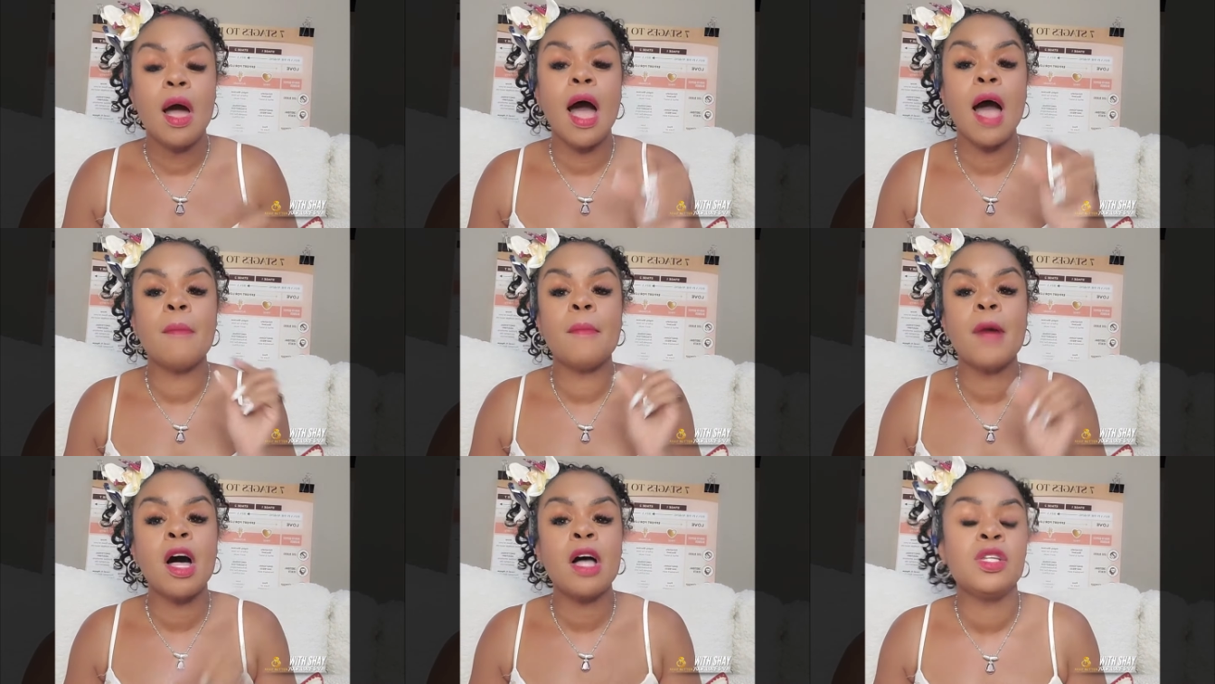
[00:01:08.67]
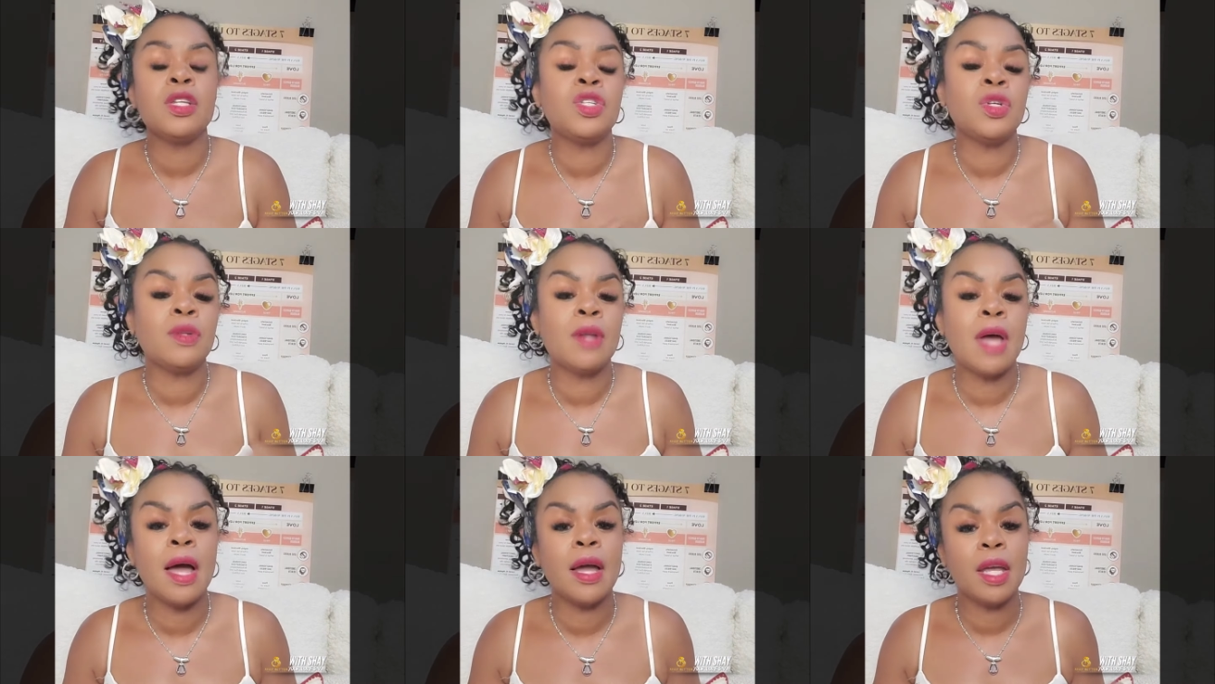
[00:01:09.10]
I'm
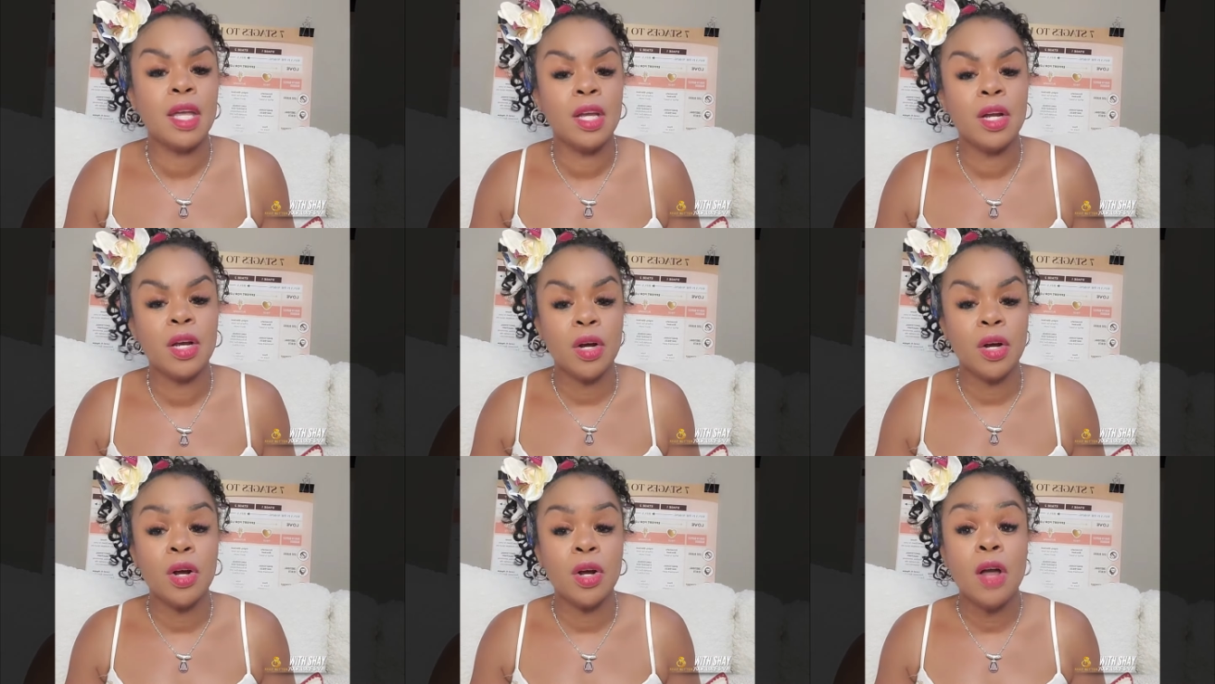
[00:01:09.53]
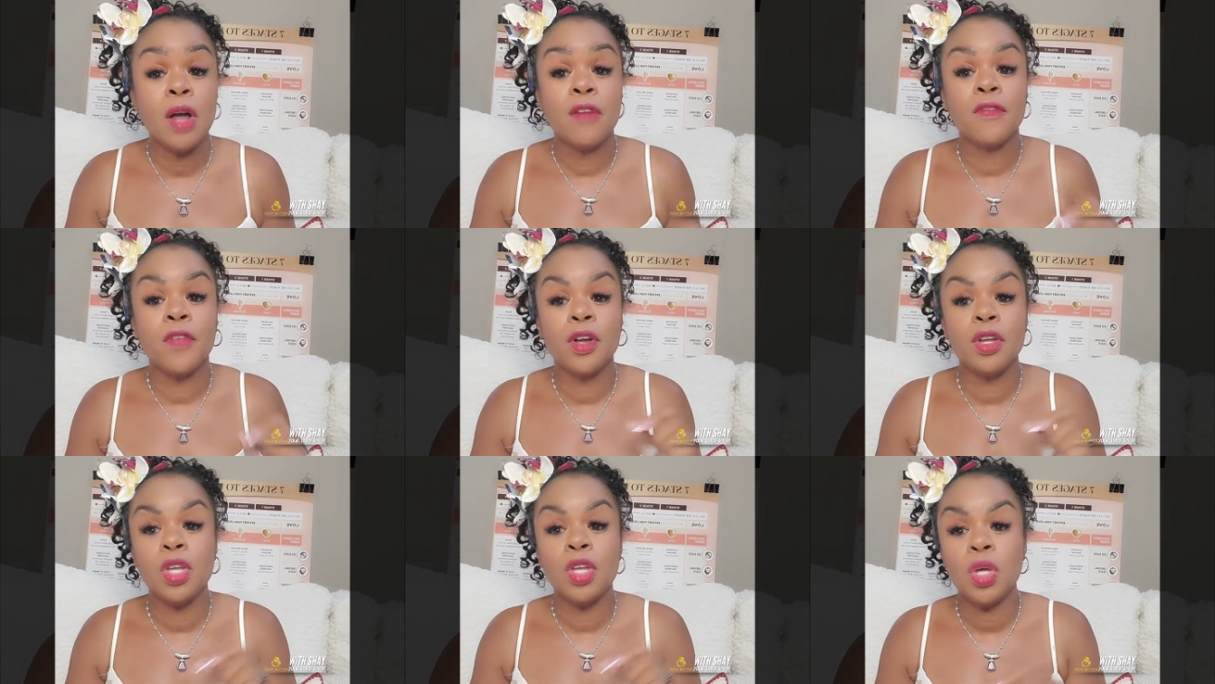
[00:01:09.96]
also not here
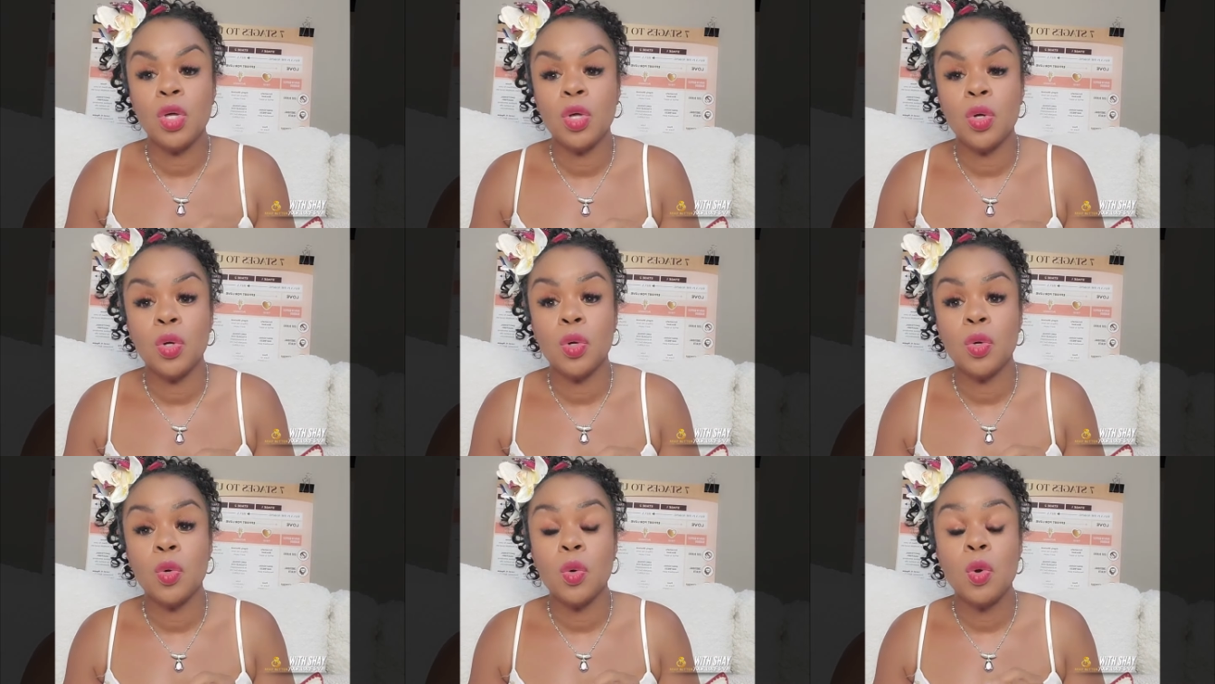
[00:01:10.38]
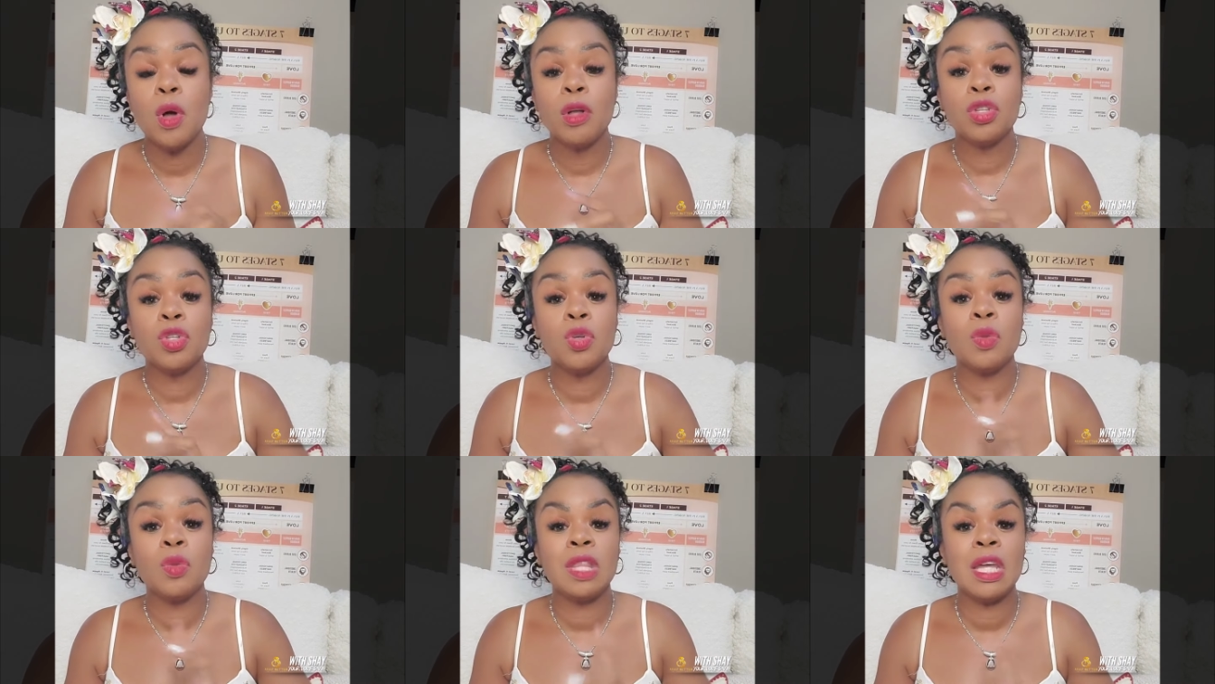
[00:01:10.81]
for you
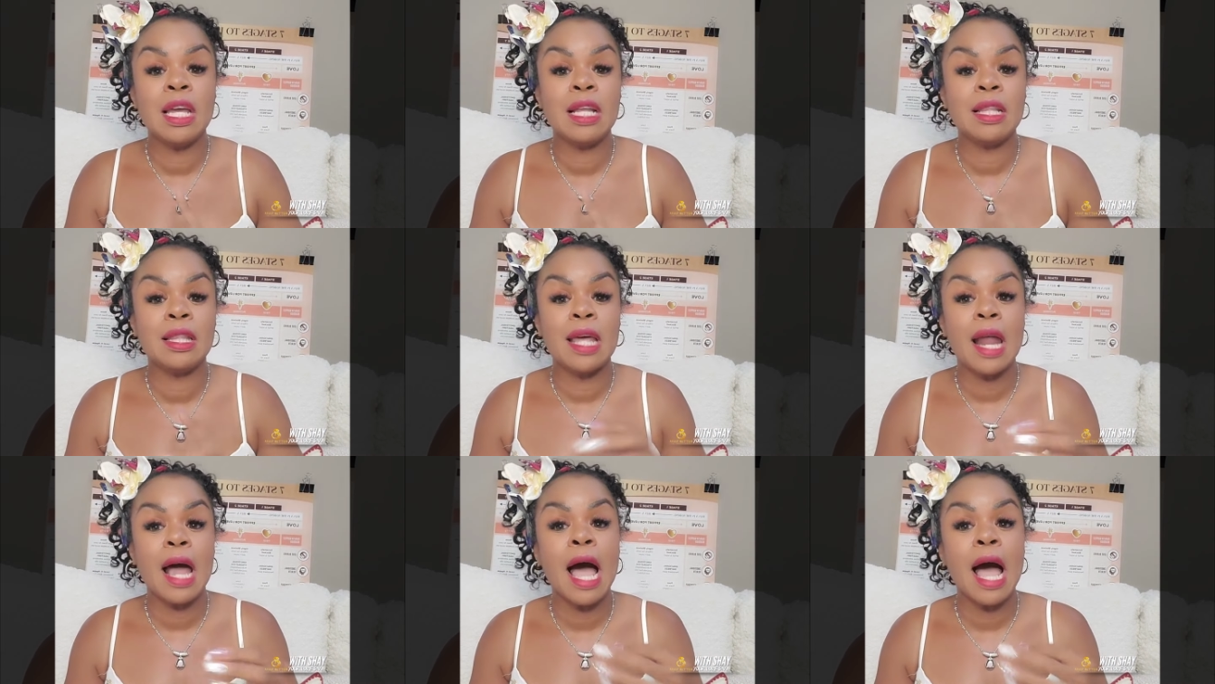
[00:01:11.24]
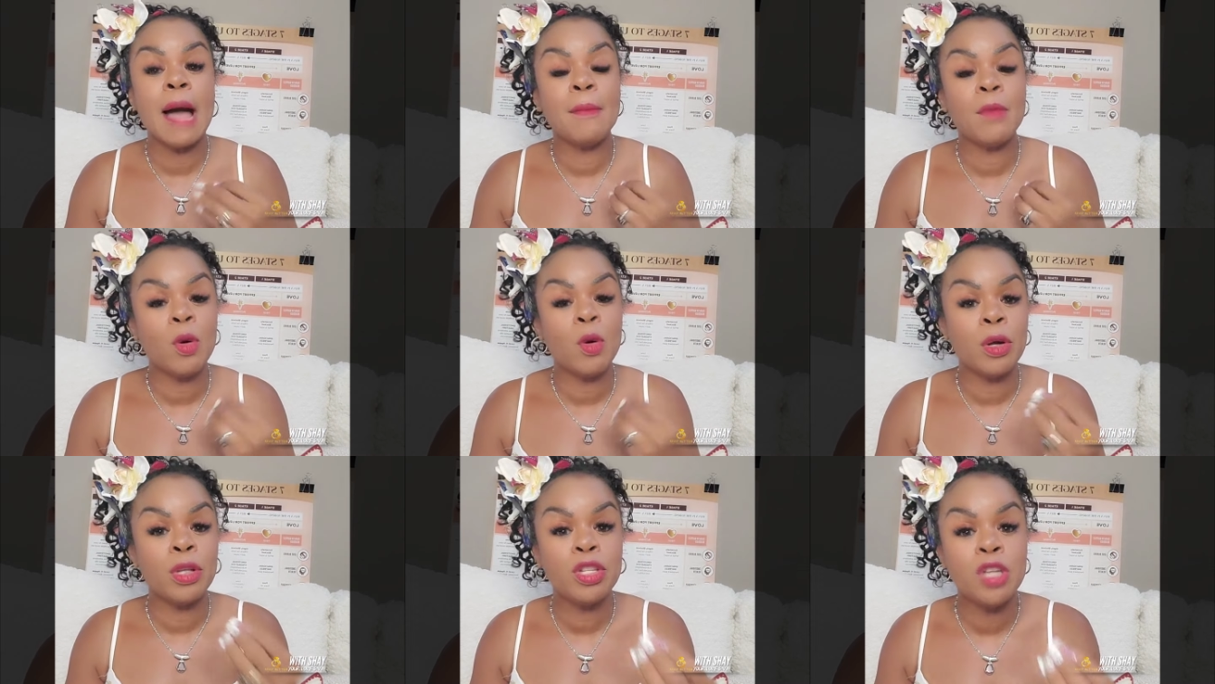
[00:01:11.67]
to think that
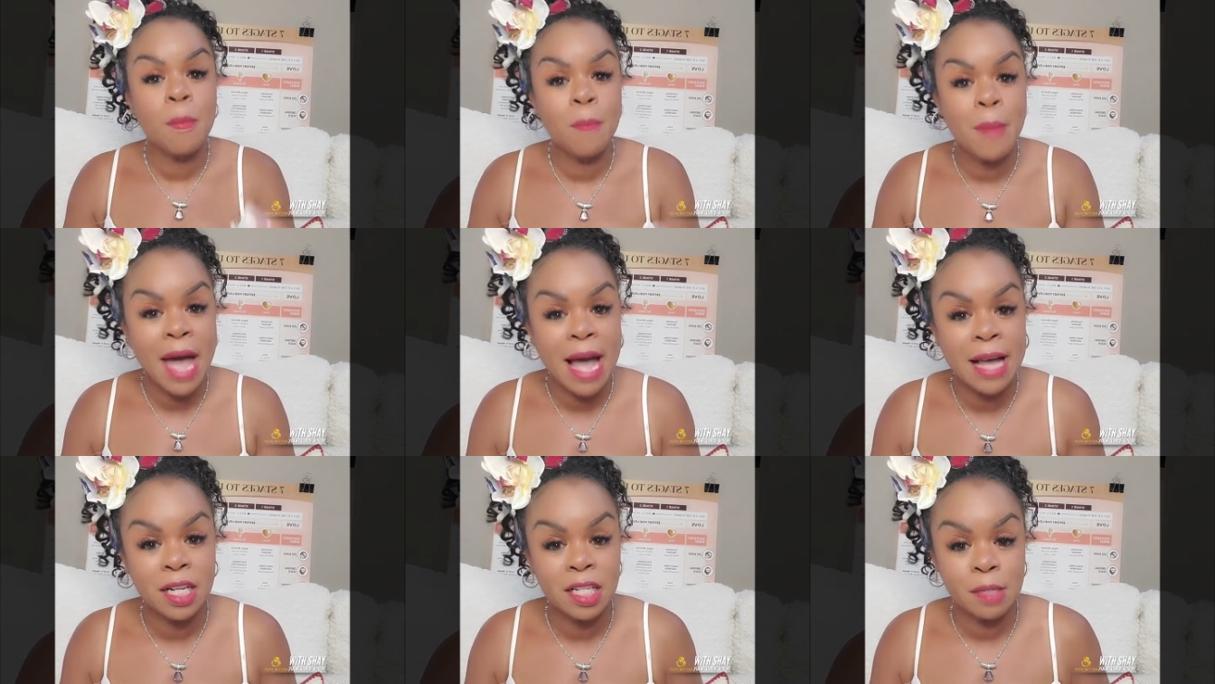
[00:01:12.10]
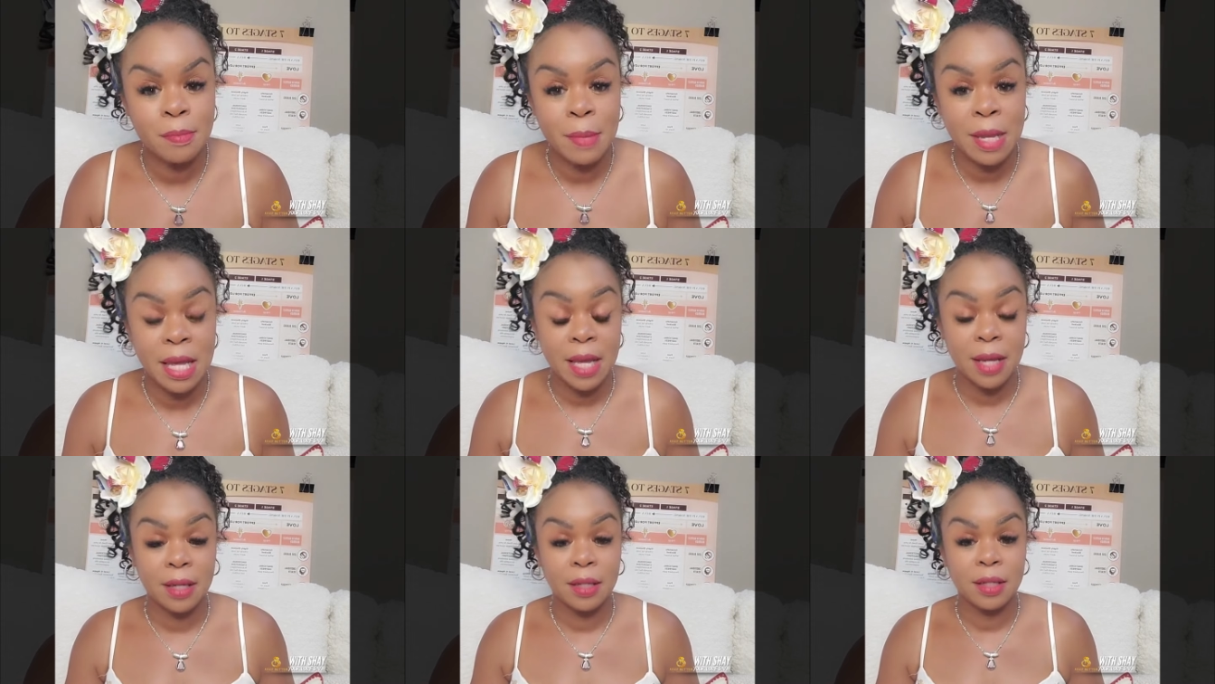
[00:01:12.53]
I'm going to bash men.